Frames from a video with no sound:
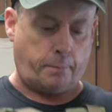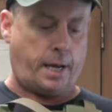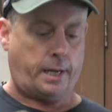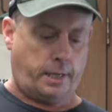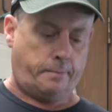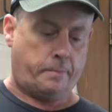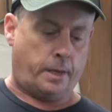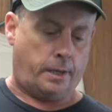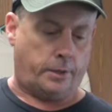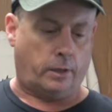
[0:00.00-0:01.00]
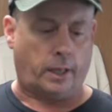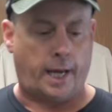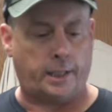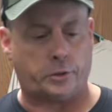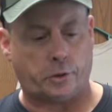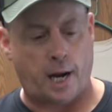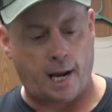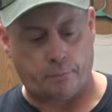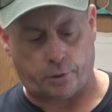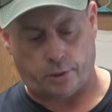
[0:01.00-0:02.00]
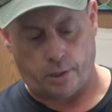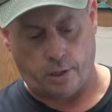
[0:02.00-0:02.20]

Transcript: about it. The leg straps,